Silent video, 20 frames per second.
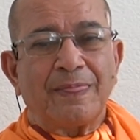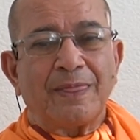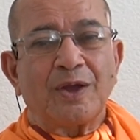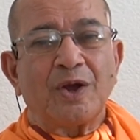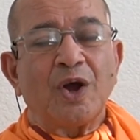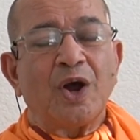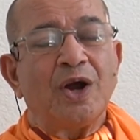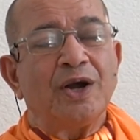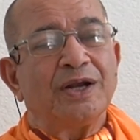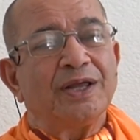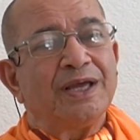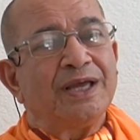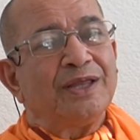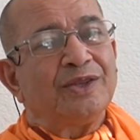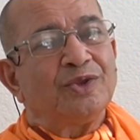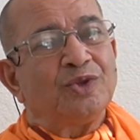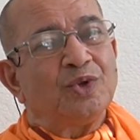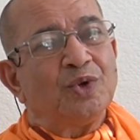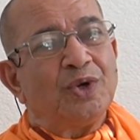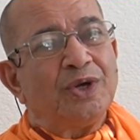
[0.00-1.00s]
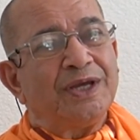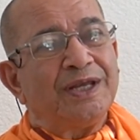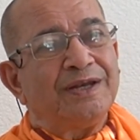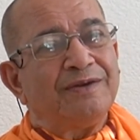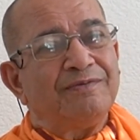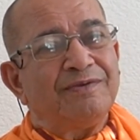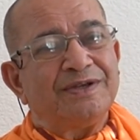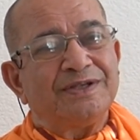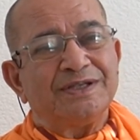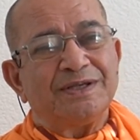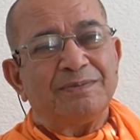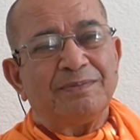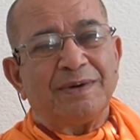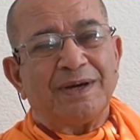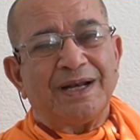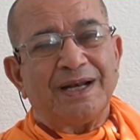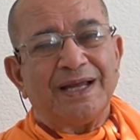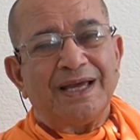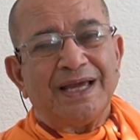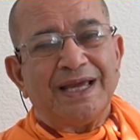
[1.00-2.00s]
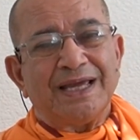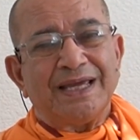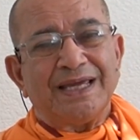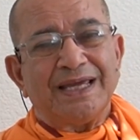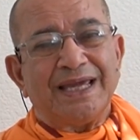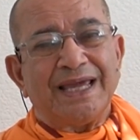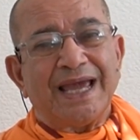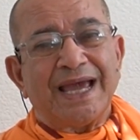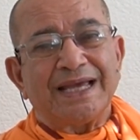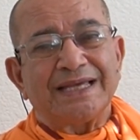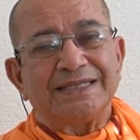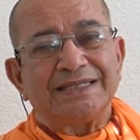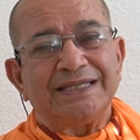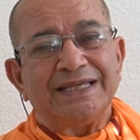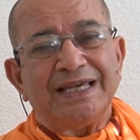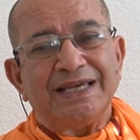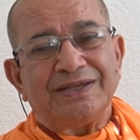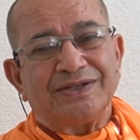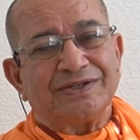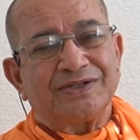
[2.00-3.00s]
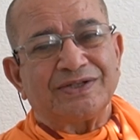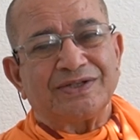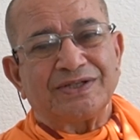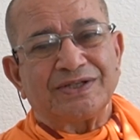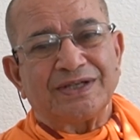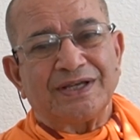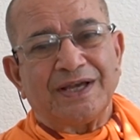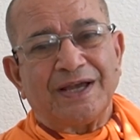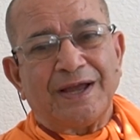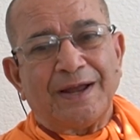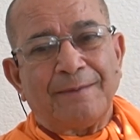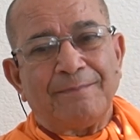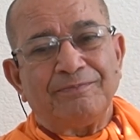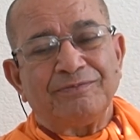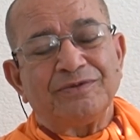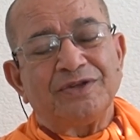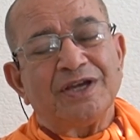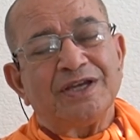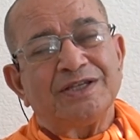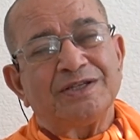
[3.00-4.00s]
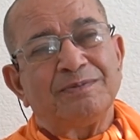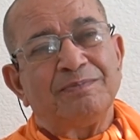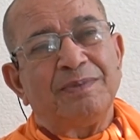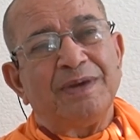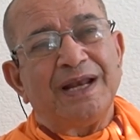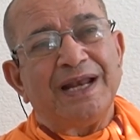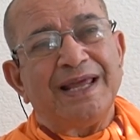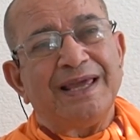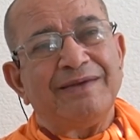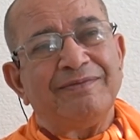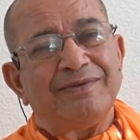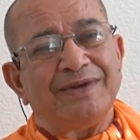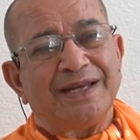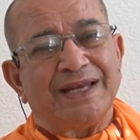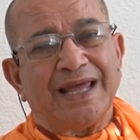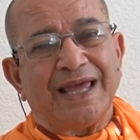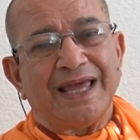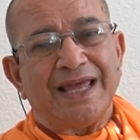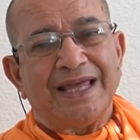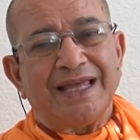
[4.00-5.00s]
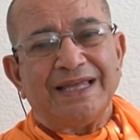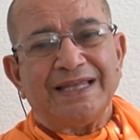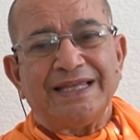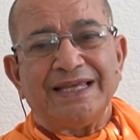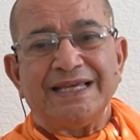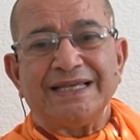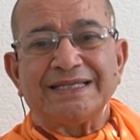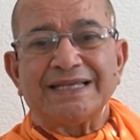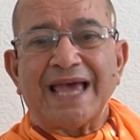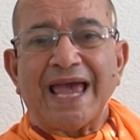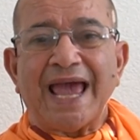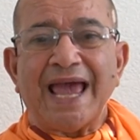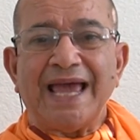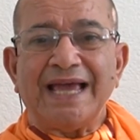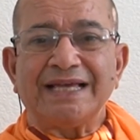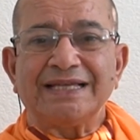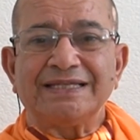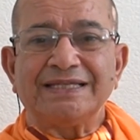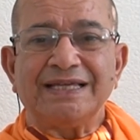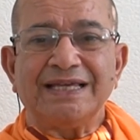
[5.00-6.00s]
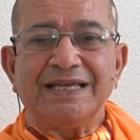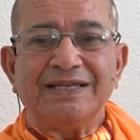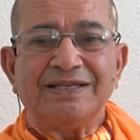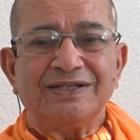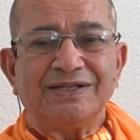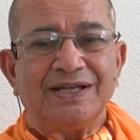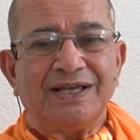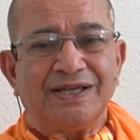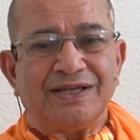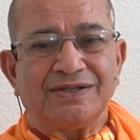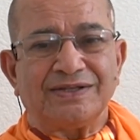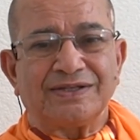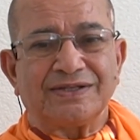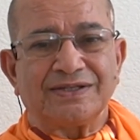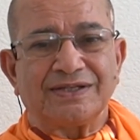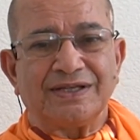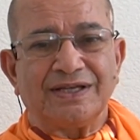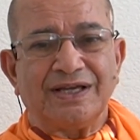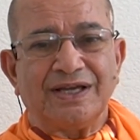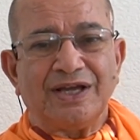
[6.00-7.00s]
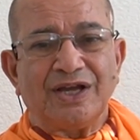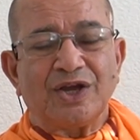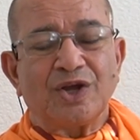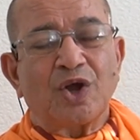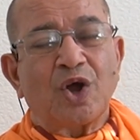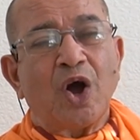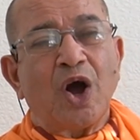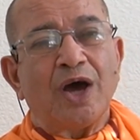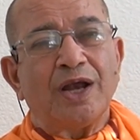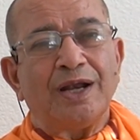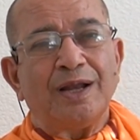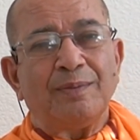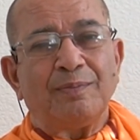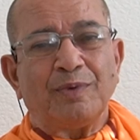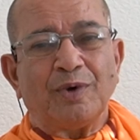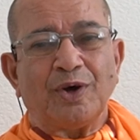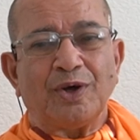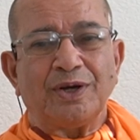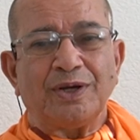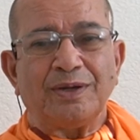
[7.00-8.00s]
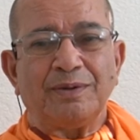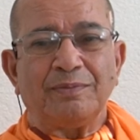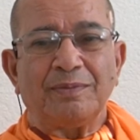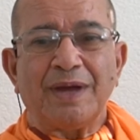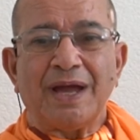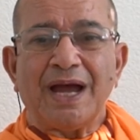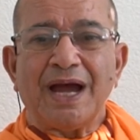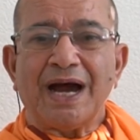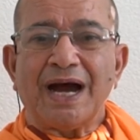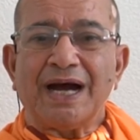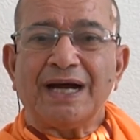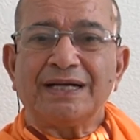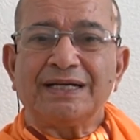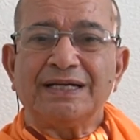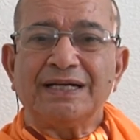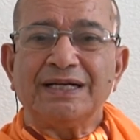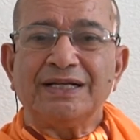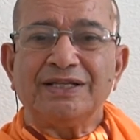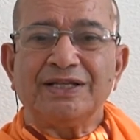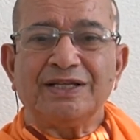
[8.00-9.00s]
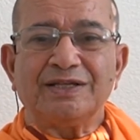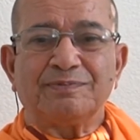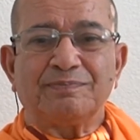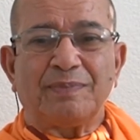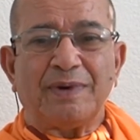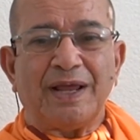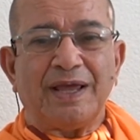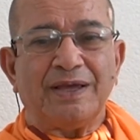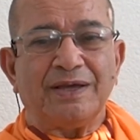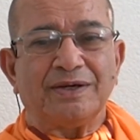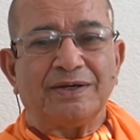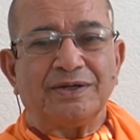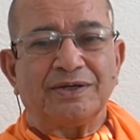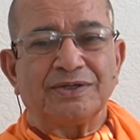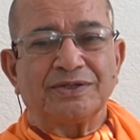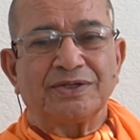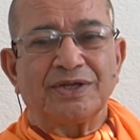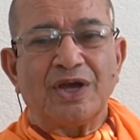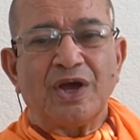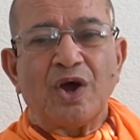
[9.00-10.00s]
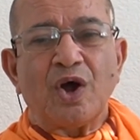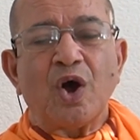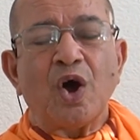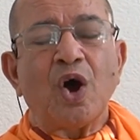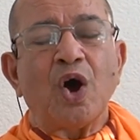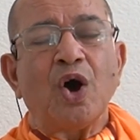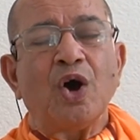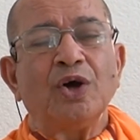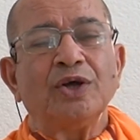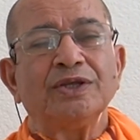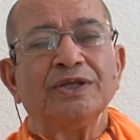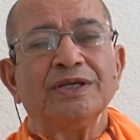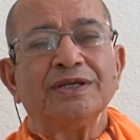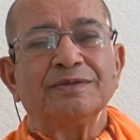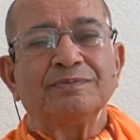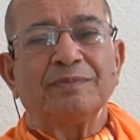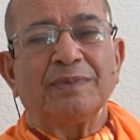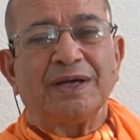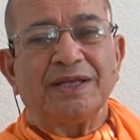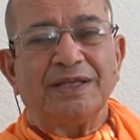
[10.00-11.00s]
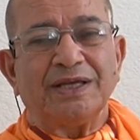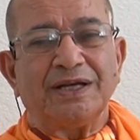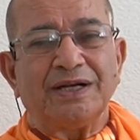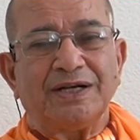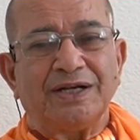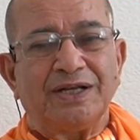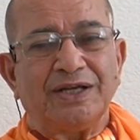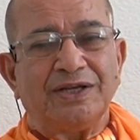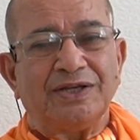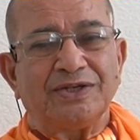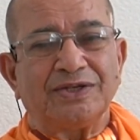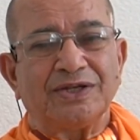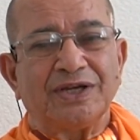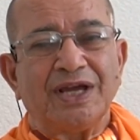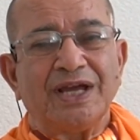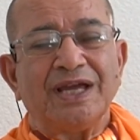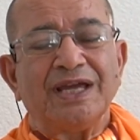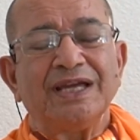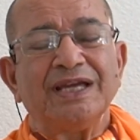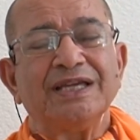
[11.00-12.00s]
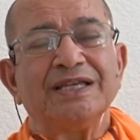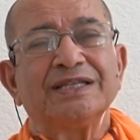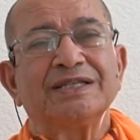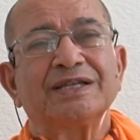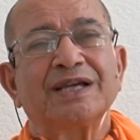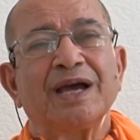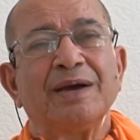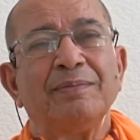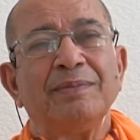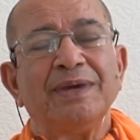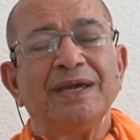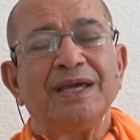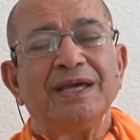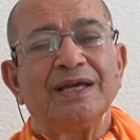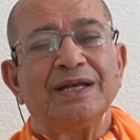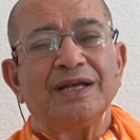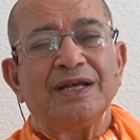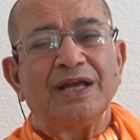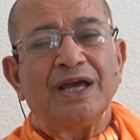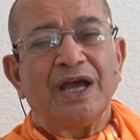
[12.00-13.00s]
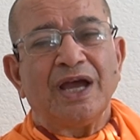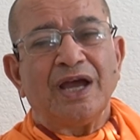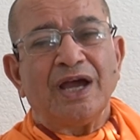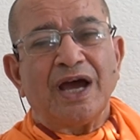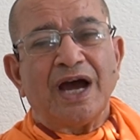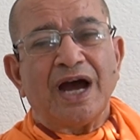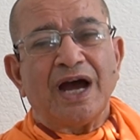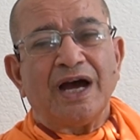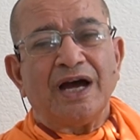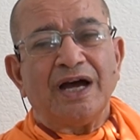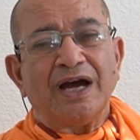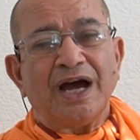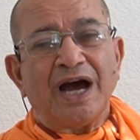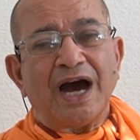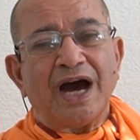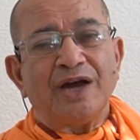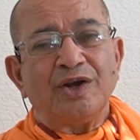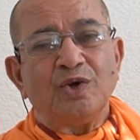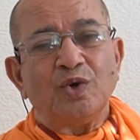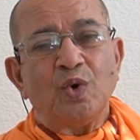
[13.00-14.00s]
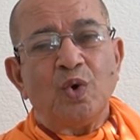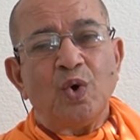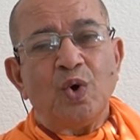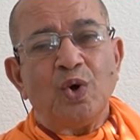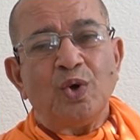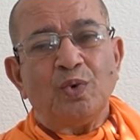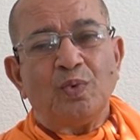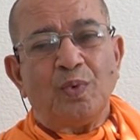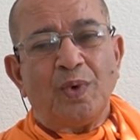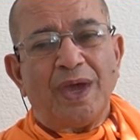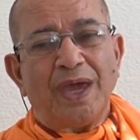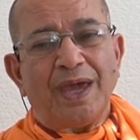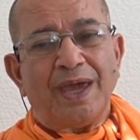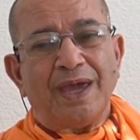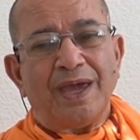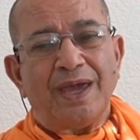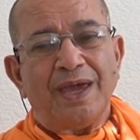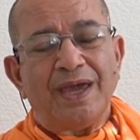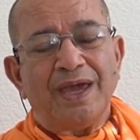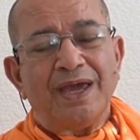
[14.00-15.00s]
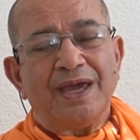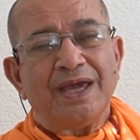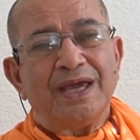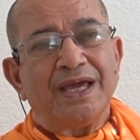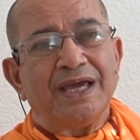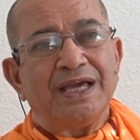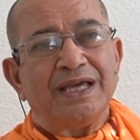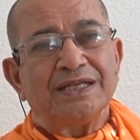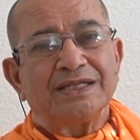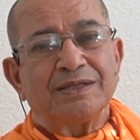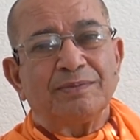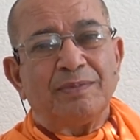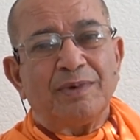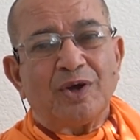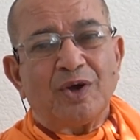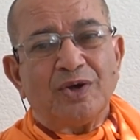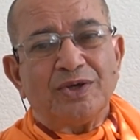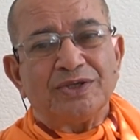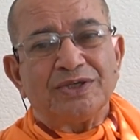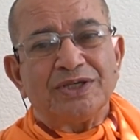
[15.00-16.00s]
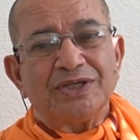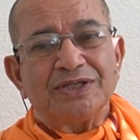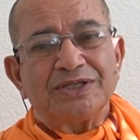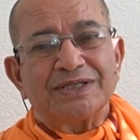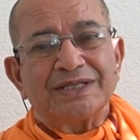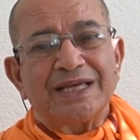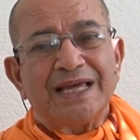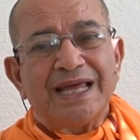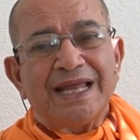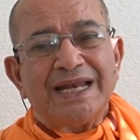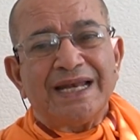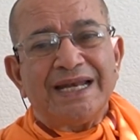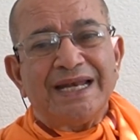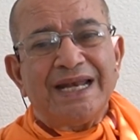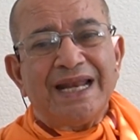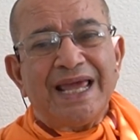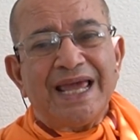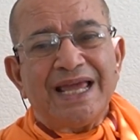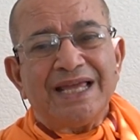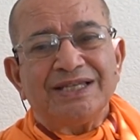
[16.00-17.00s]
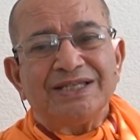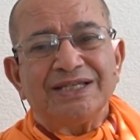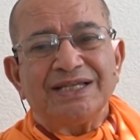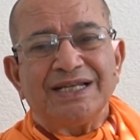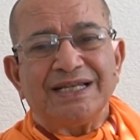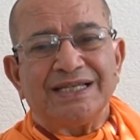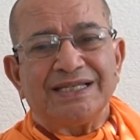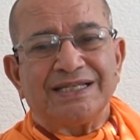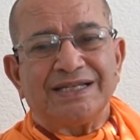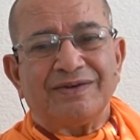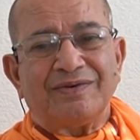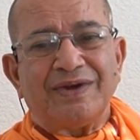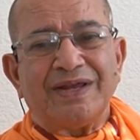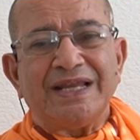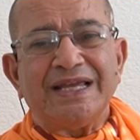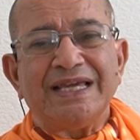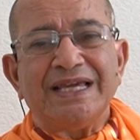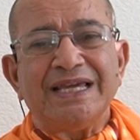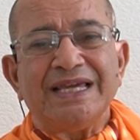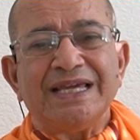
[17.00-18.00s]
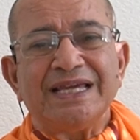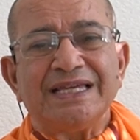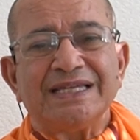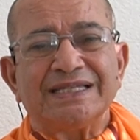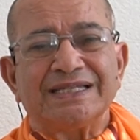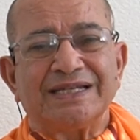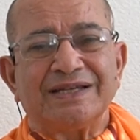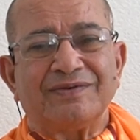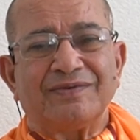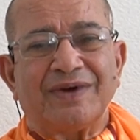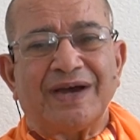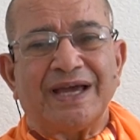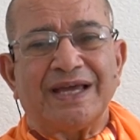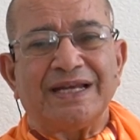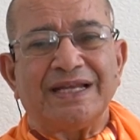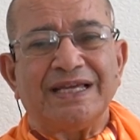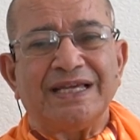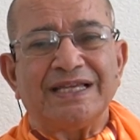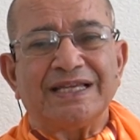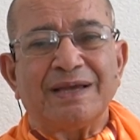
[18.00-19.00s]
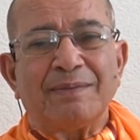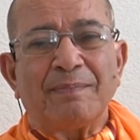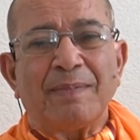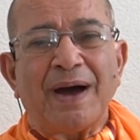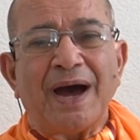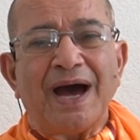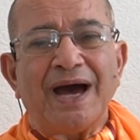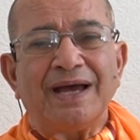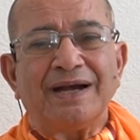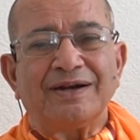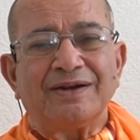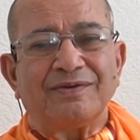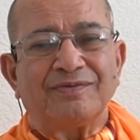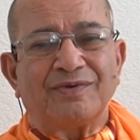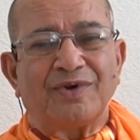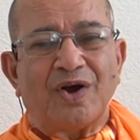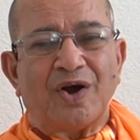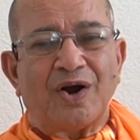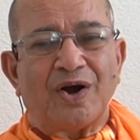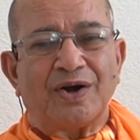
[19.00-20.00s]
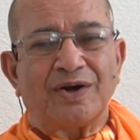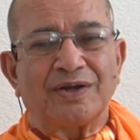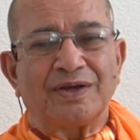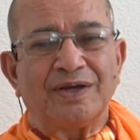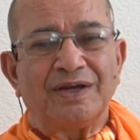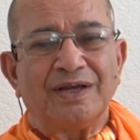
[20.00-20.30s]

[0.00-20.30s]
God, though invisible, He exists. Just believe in His existence. Call upon Him, utter these prayers. All these mother teach. He is coming in an unknown way. Because His nature is divine. He is divine. He is a part of God.